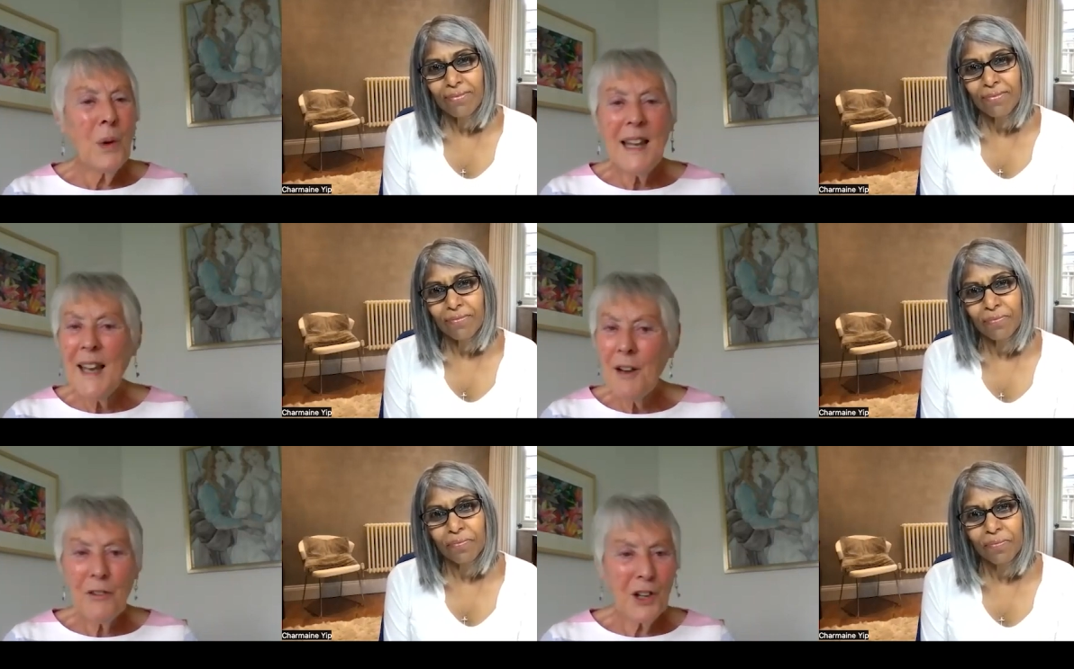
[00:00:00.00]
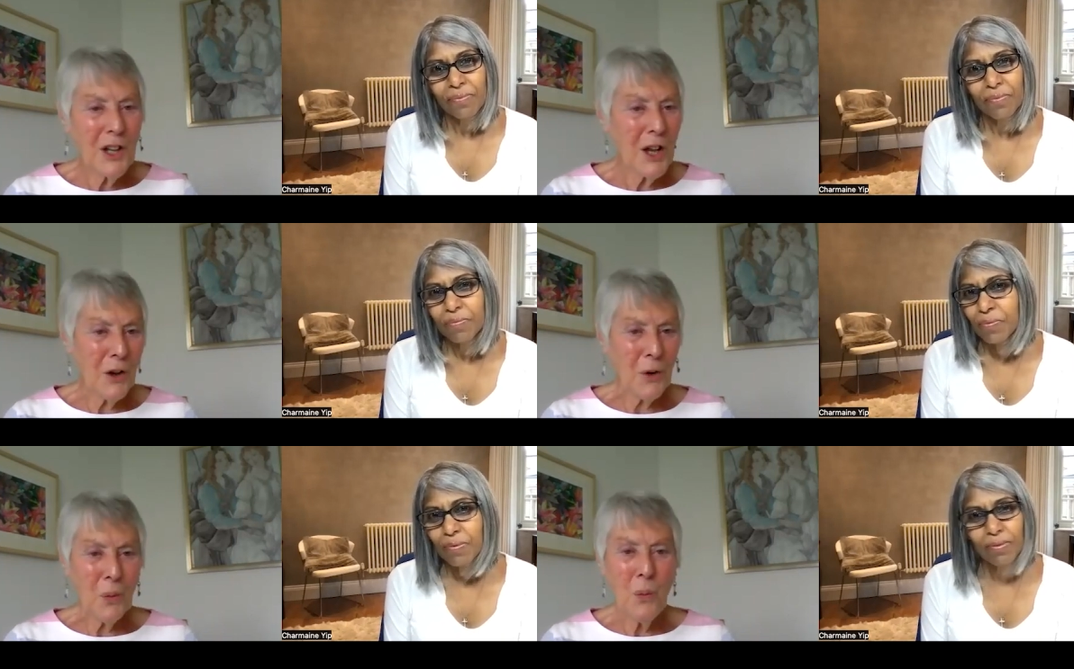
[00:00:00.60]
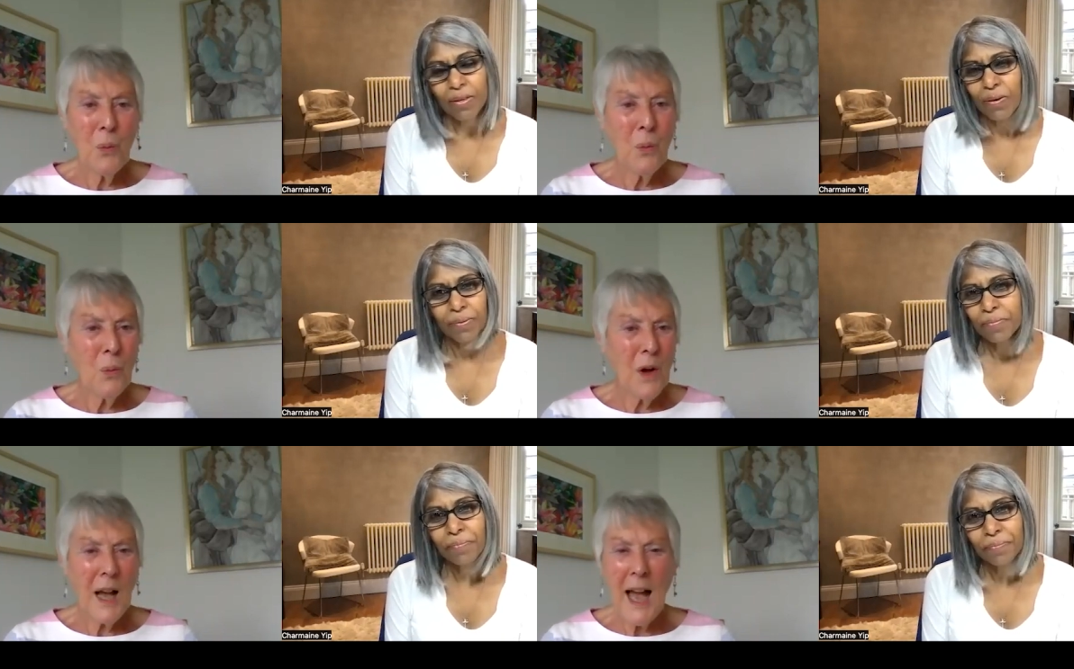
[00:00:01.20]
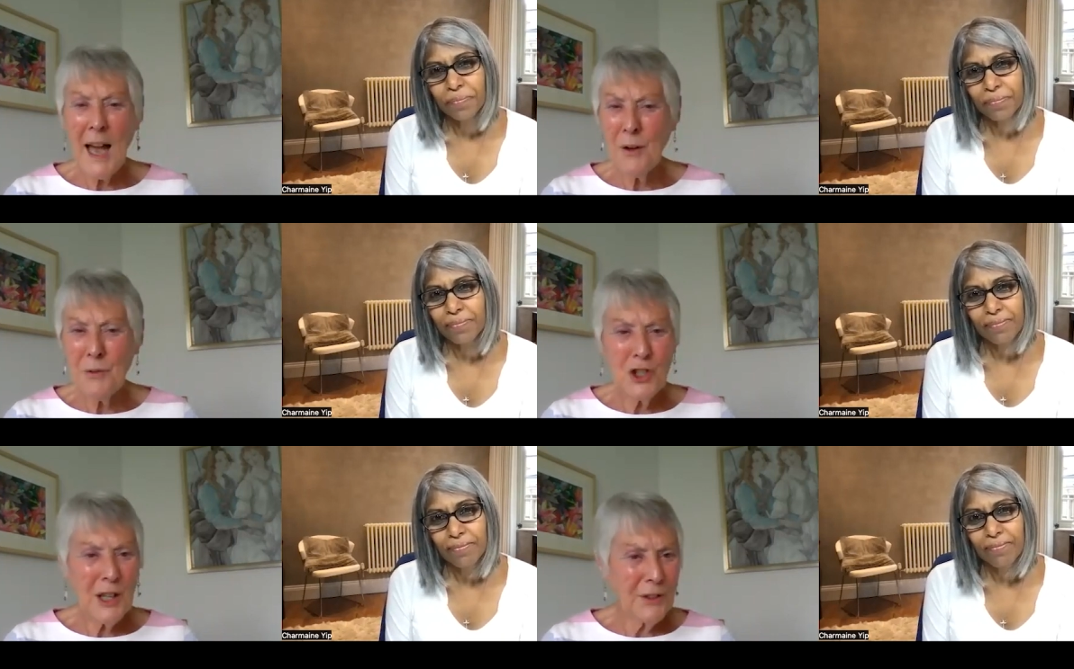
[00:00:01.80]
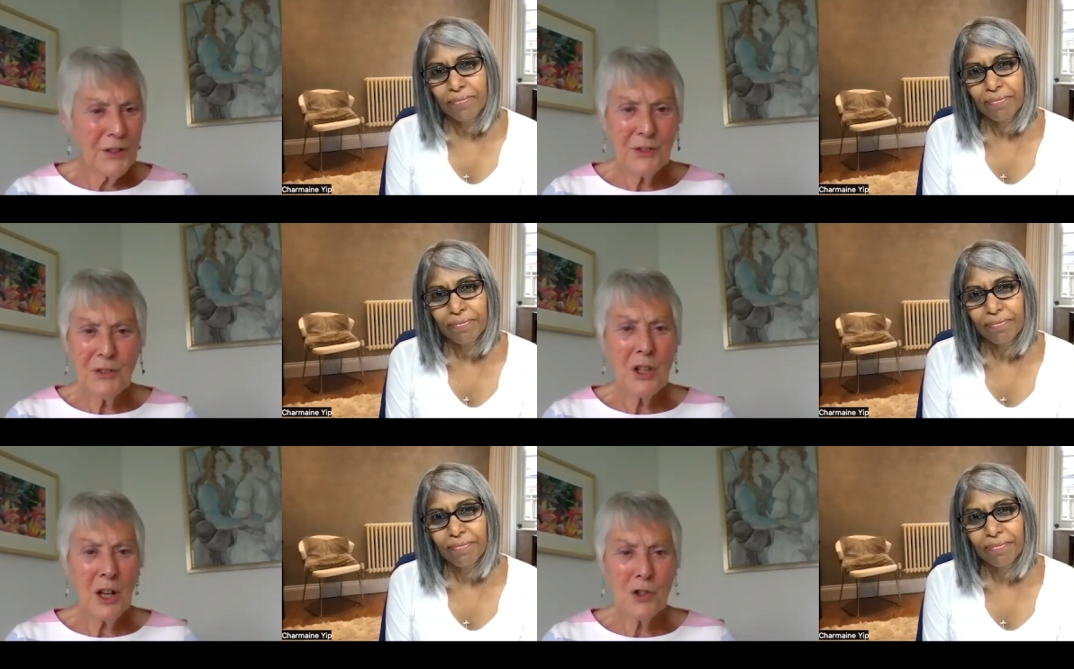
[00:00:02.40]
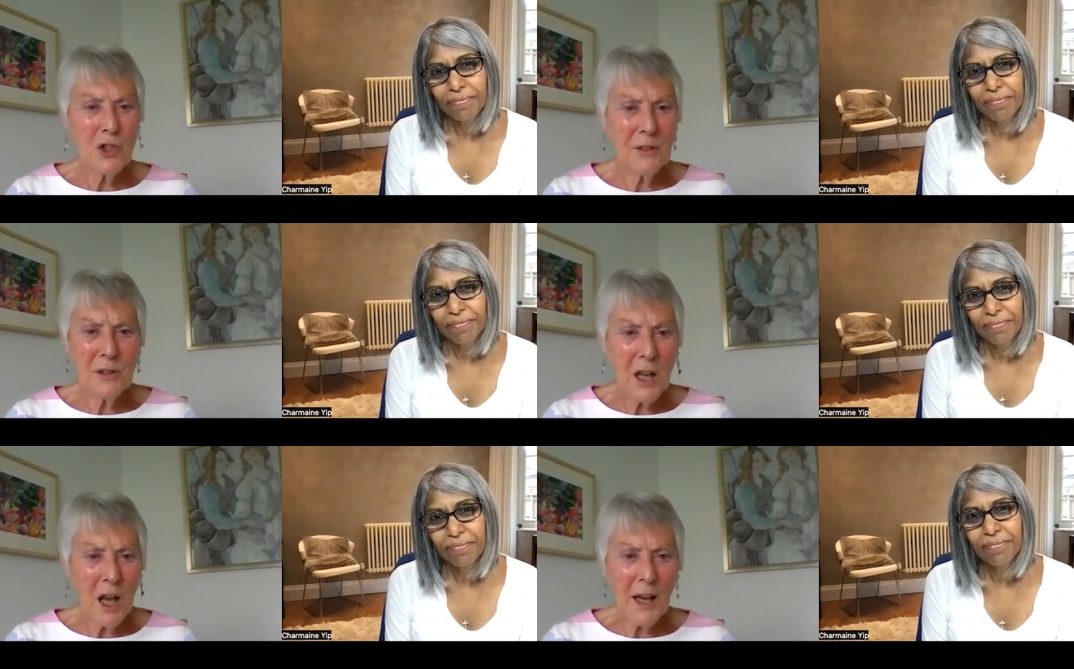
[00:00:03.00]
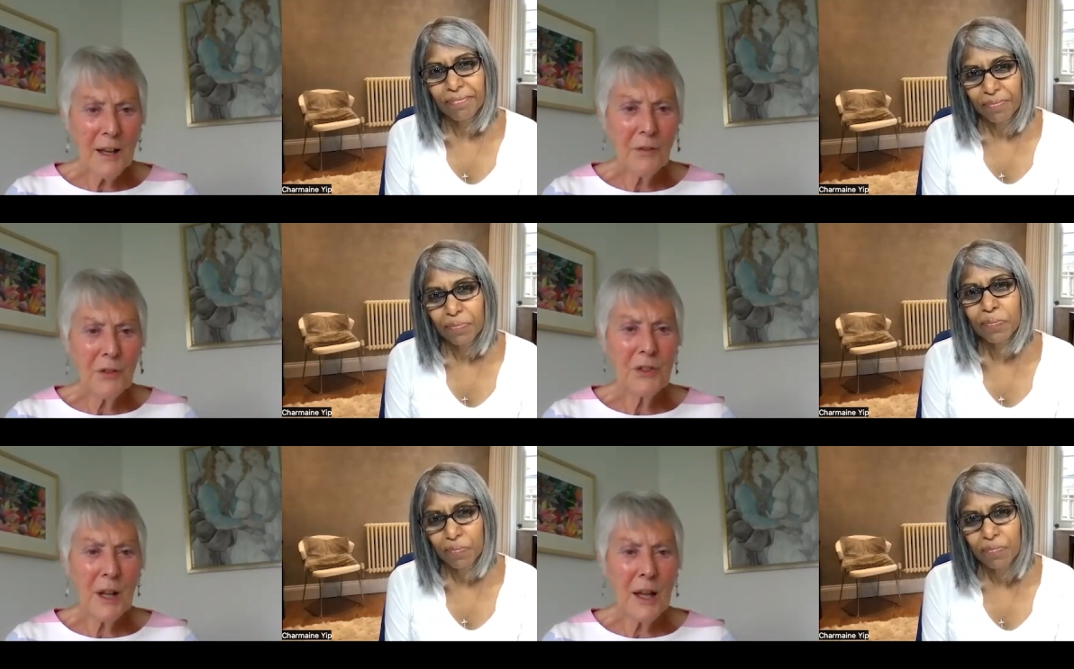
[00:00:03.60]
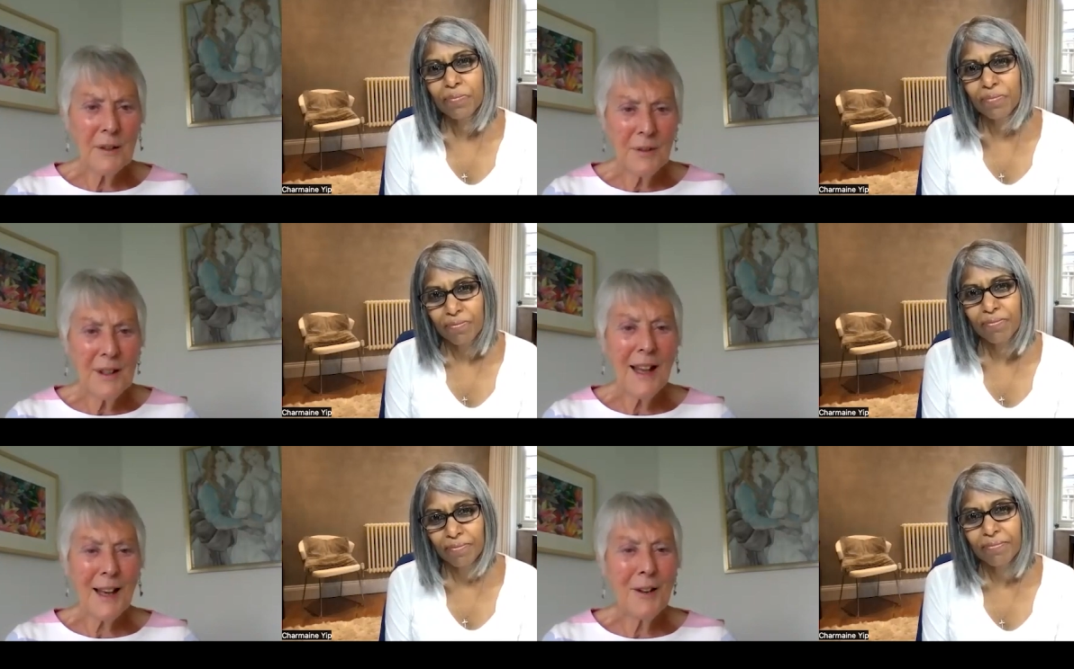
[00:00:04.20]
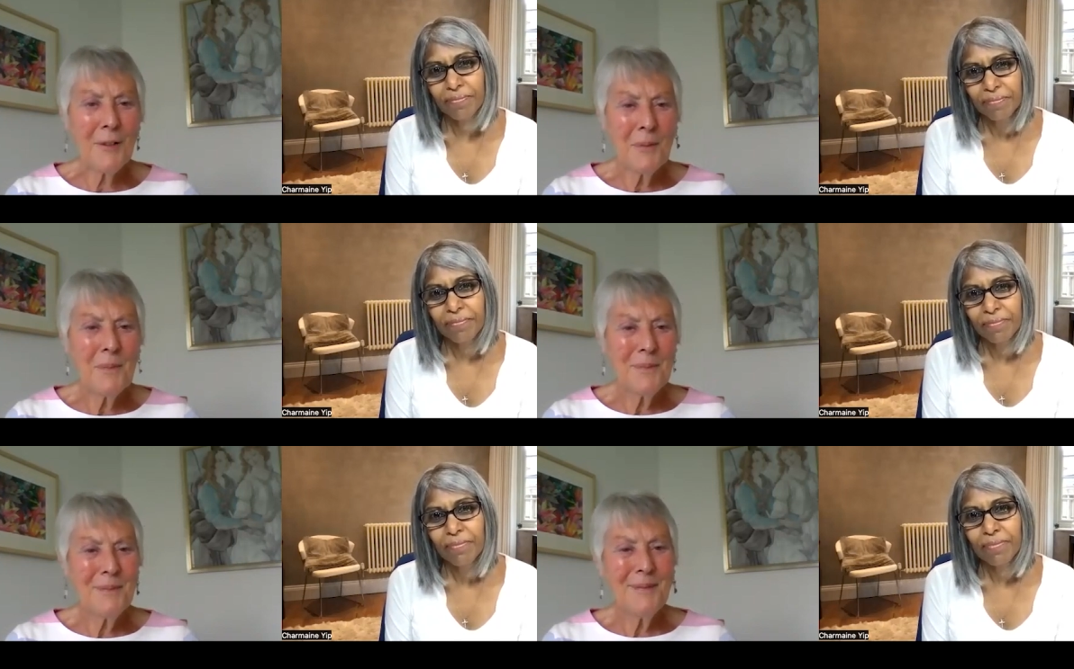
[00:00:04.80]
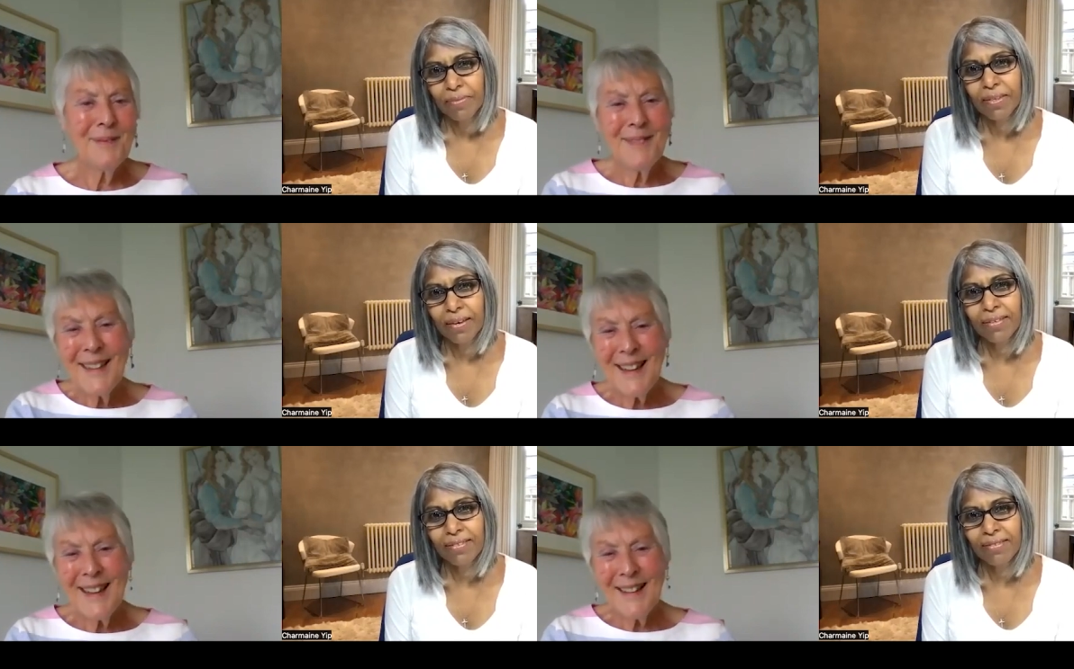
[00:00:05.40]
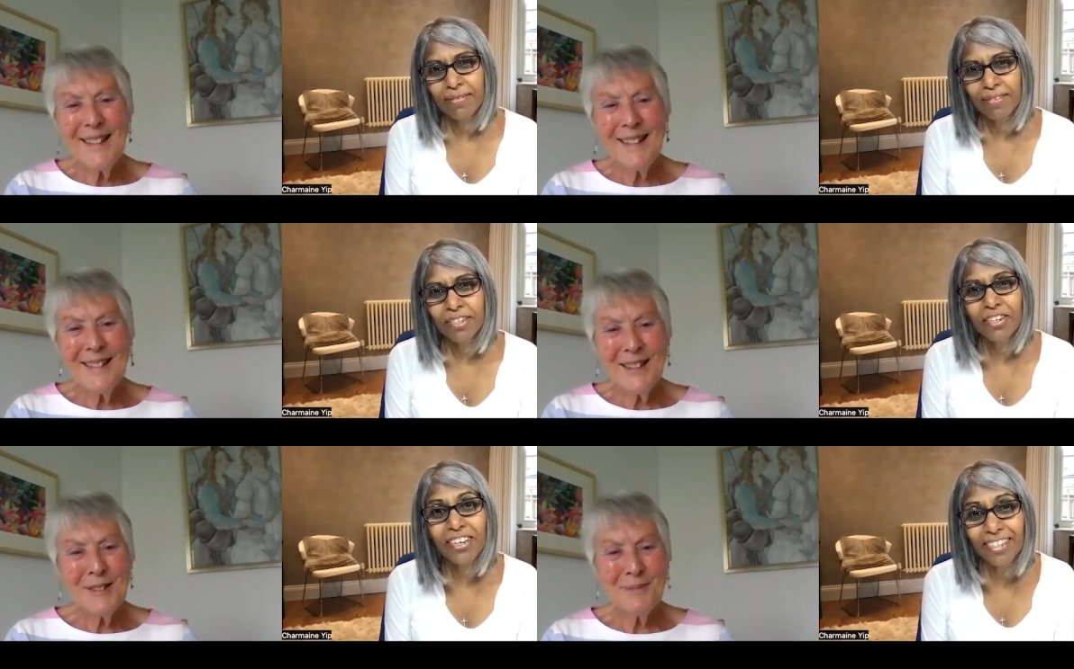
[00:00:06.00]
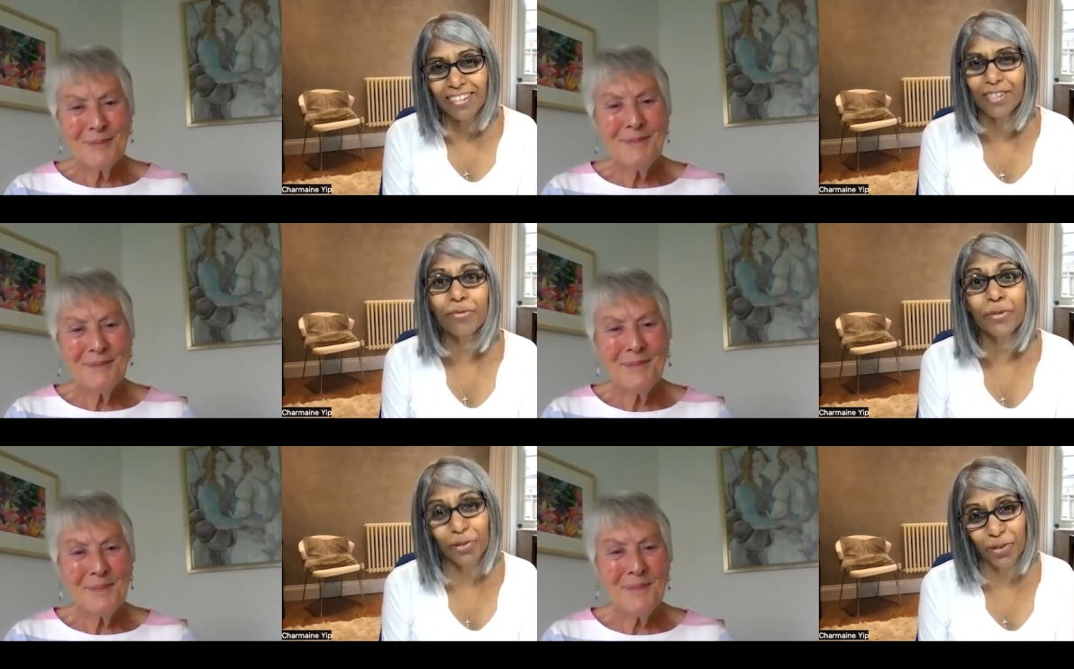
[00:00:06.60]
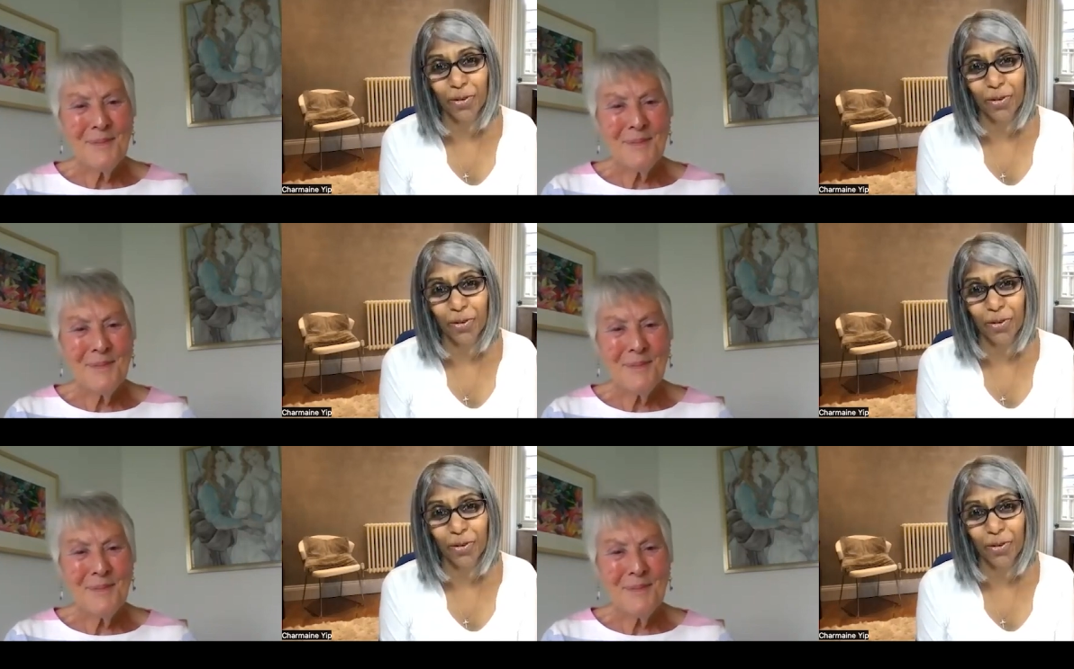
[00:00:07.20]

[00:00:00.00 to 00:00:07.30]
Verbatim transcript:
Speaker 1: we never know how Jesus touches lives, and yeah.
Speaker 2: Yes, eternity will